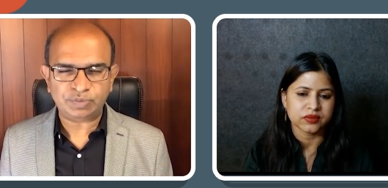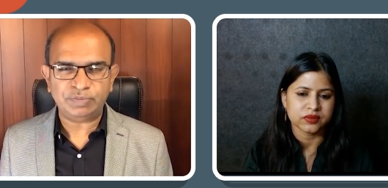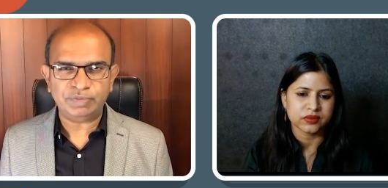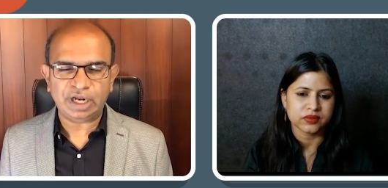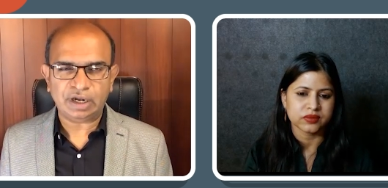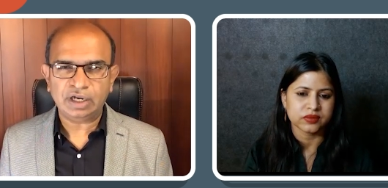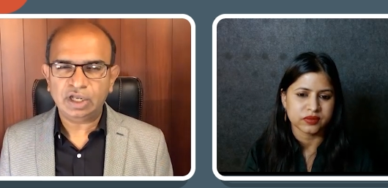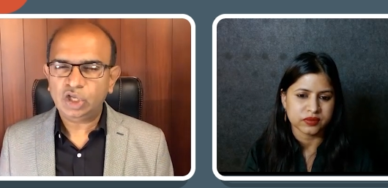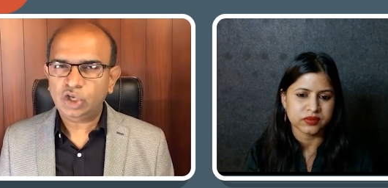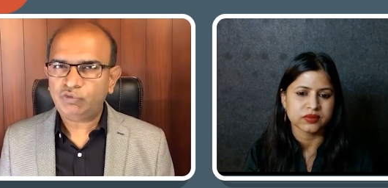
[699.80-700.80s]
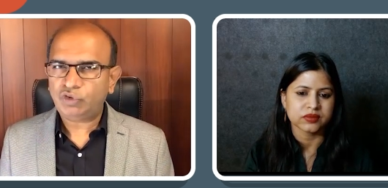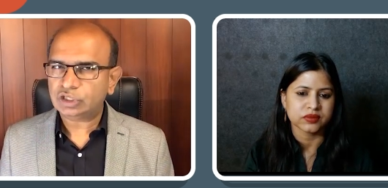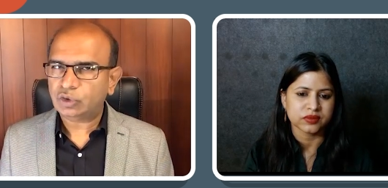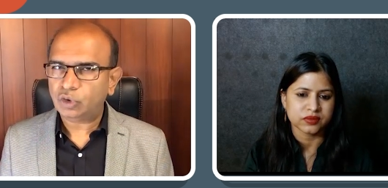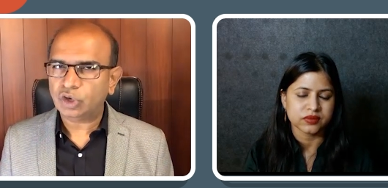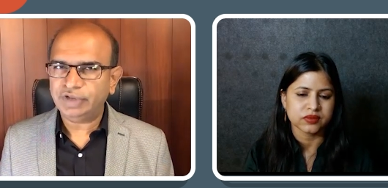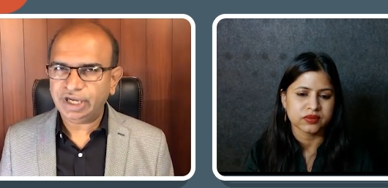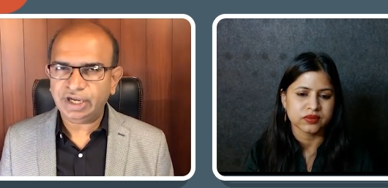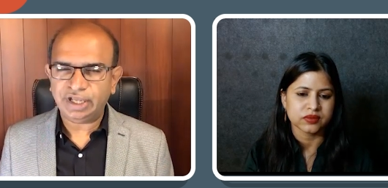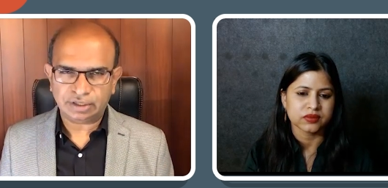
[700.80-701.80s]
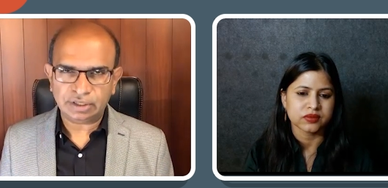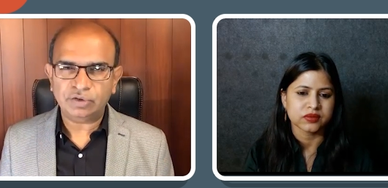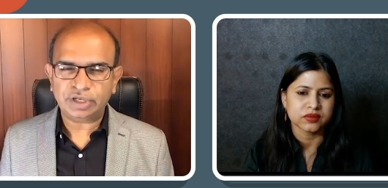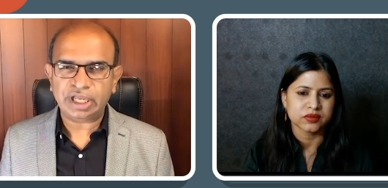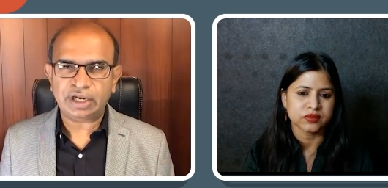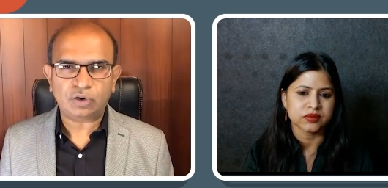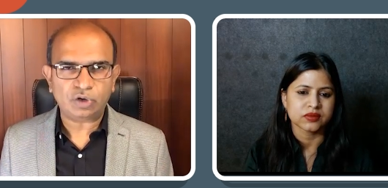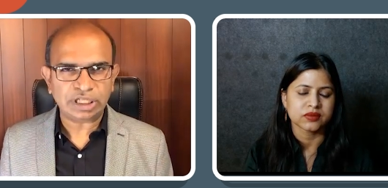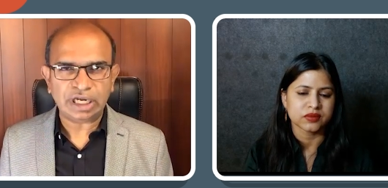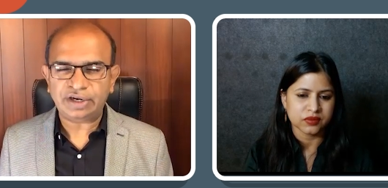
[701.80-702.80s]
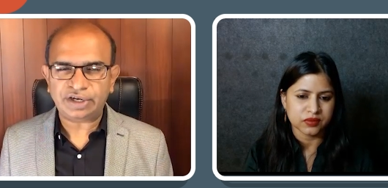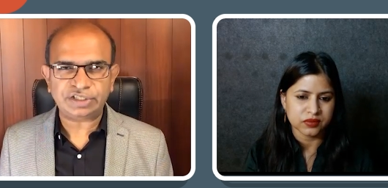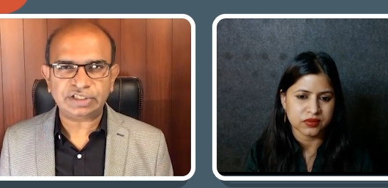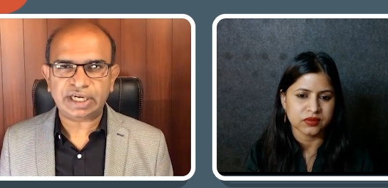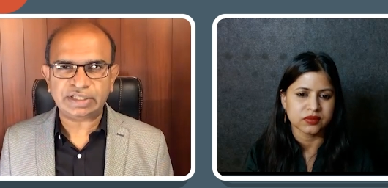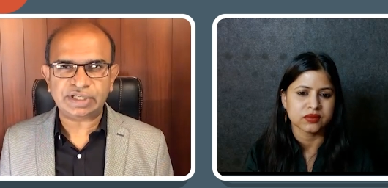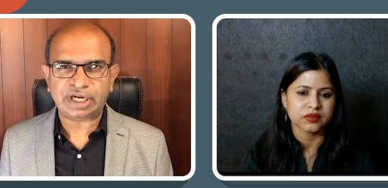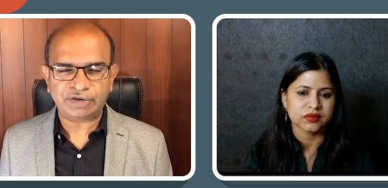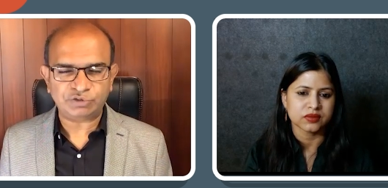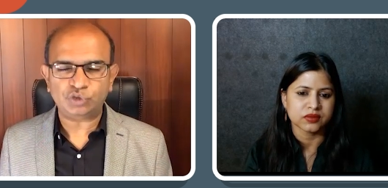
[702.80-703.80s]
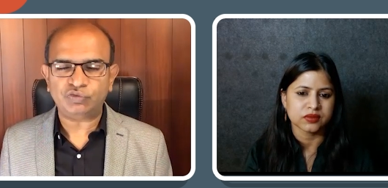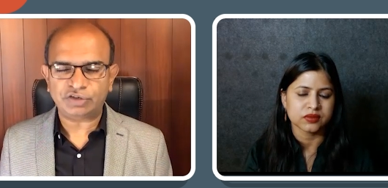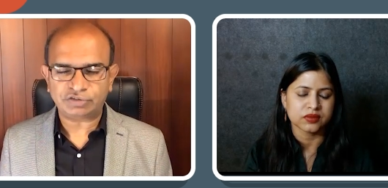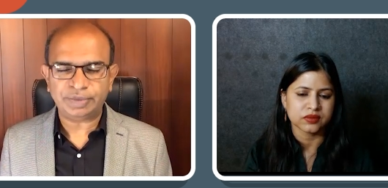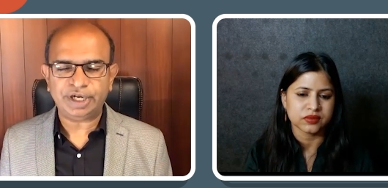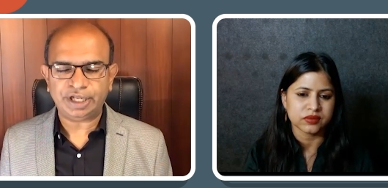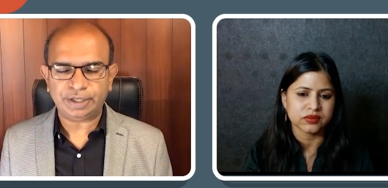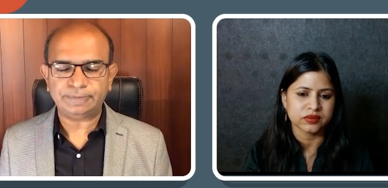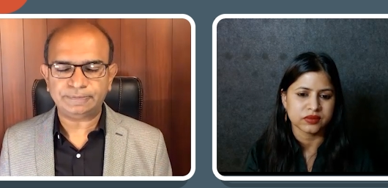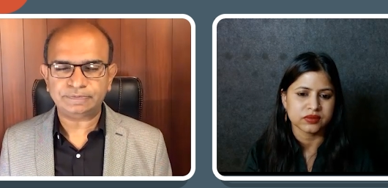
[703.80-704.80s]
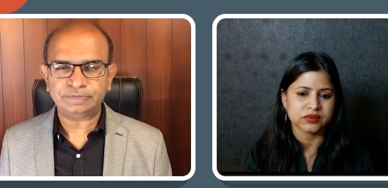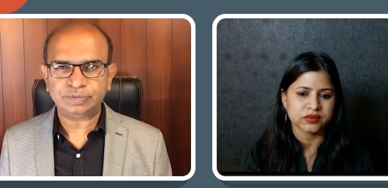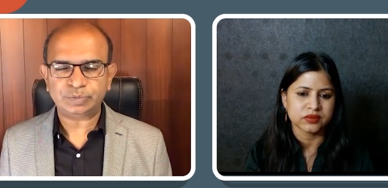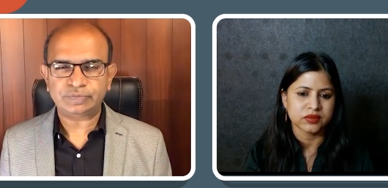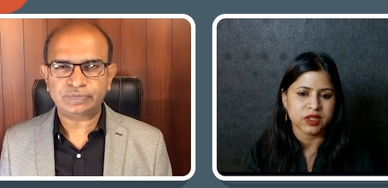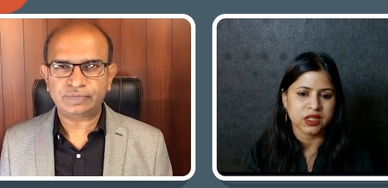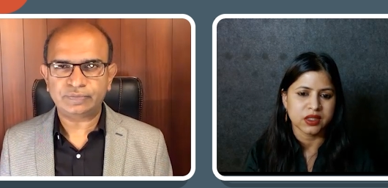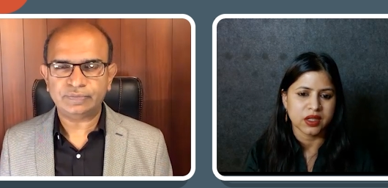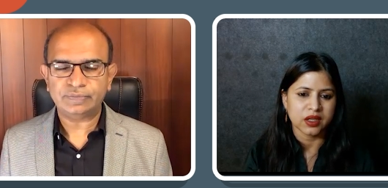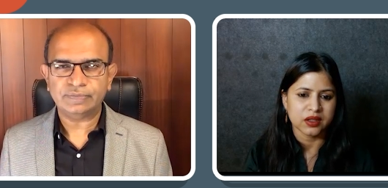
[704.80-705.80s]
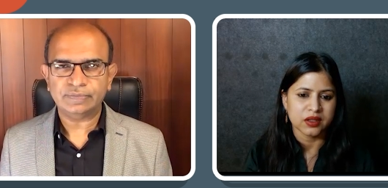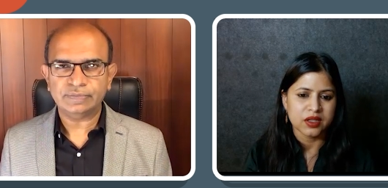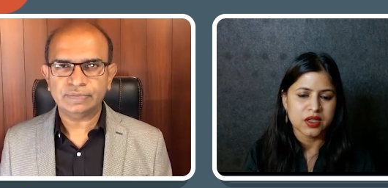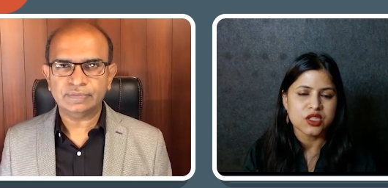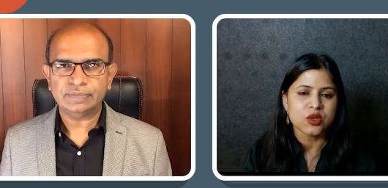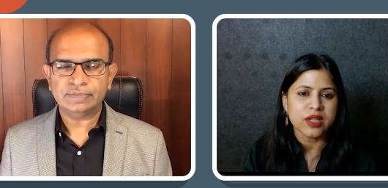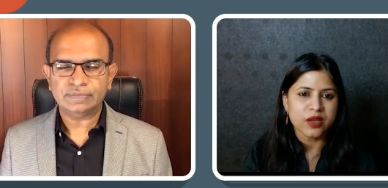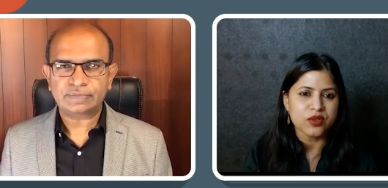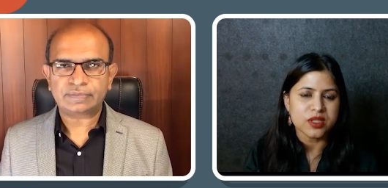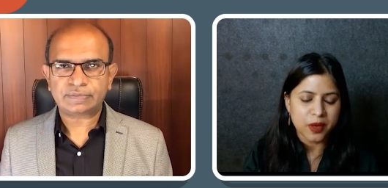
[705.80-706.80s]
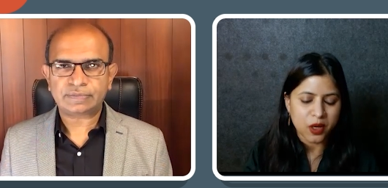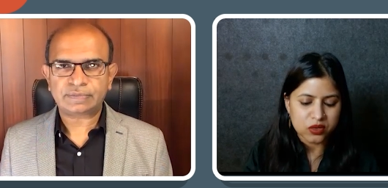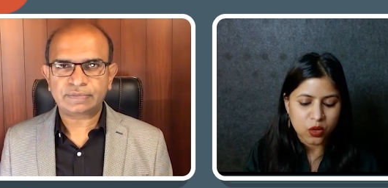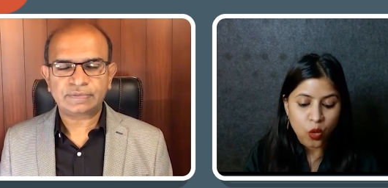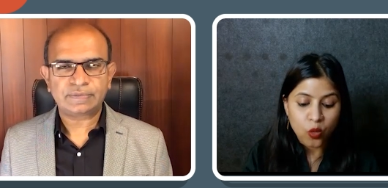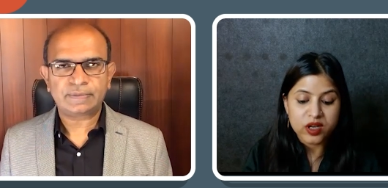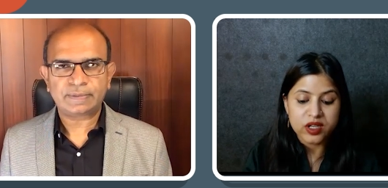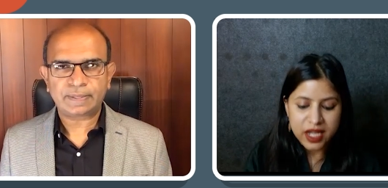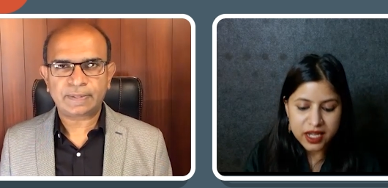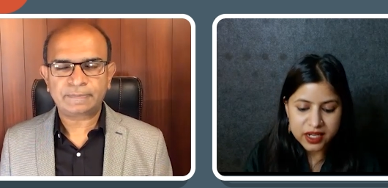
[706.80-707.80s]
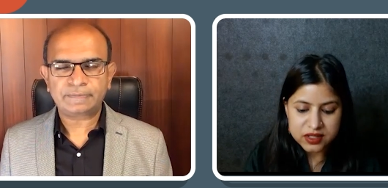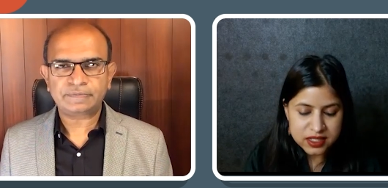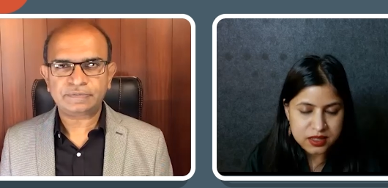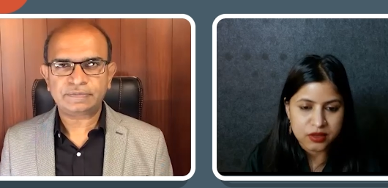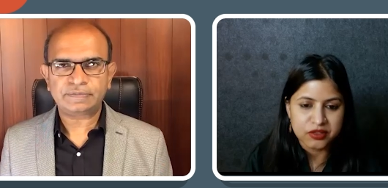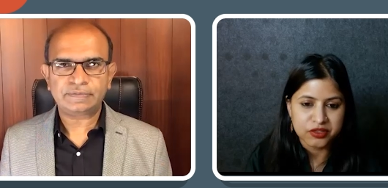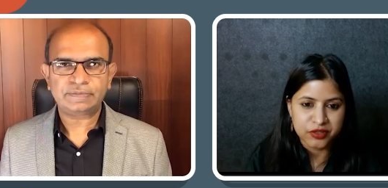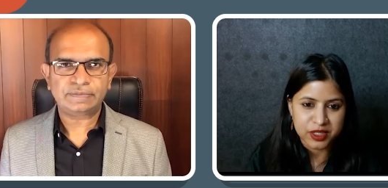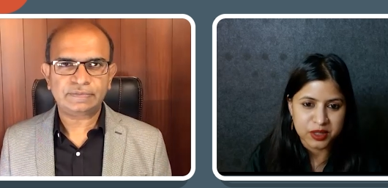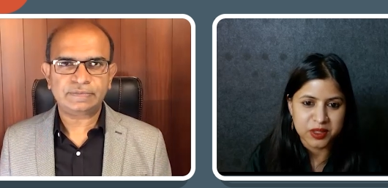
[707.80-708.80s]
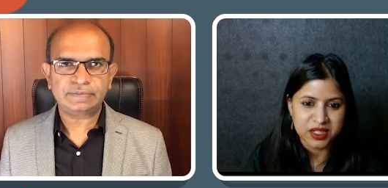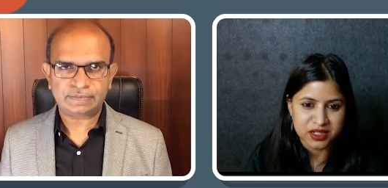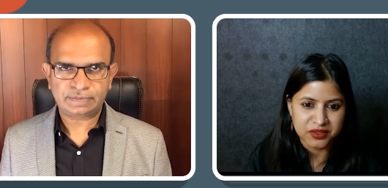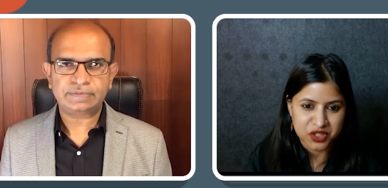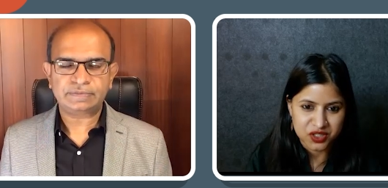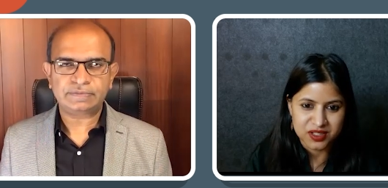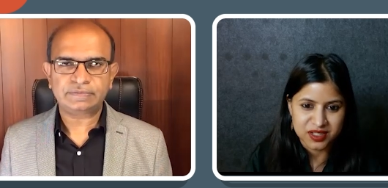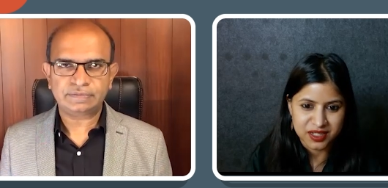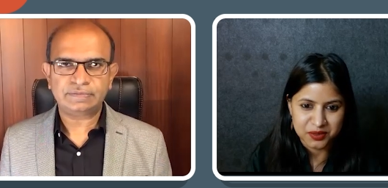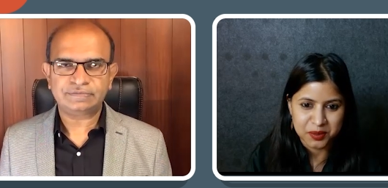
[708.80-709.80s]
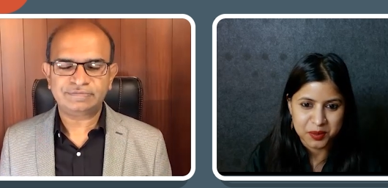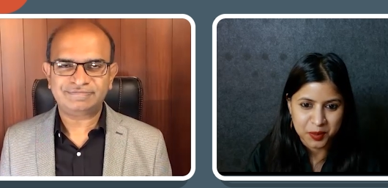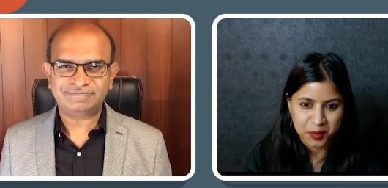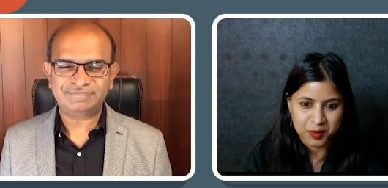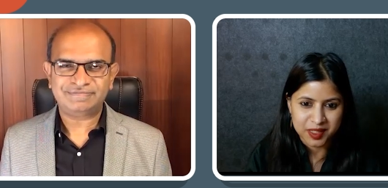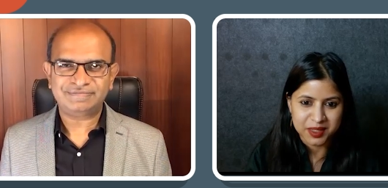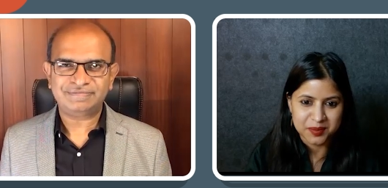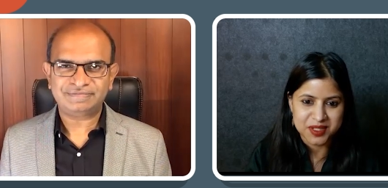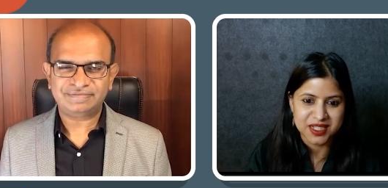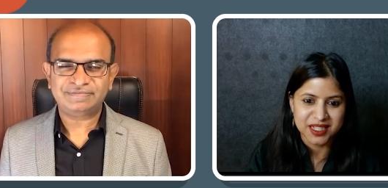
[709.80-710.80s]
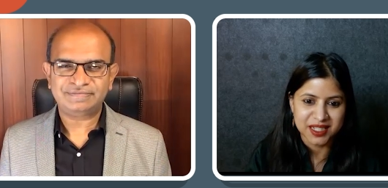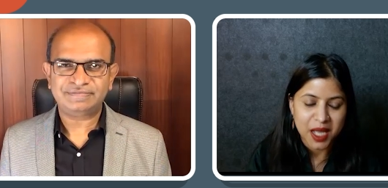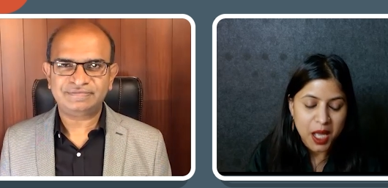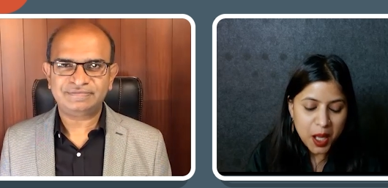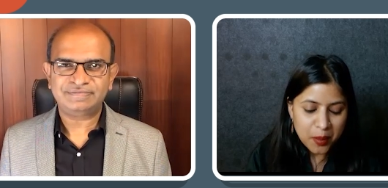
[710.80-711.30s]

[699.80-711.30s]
Speaker 1: per mil for the whole of India, looking at all the literature mm-hmm. that has mm-hmm. arrived so far from India.
Speaker 2: Yeah. So that was about the overdiagnosis of vitamin D deficiency that we probably keep seeing.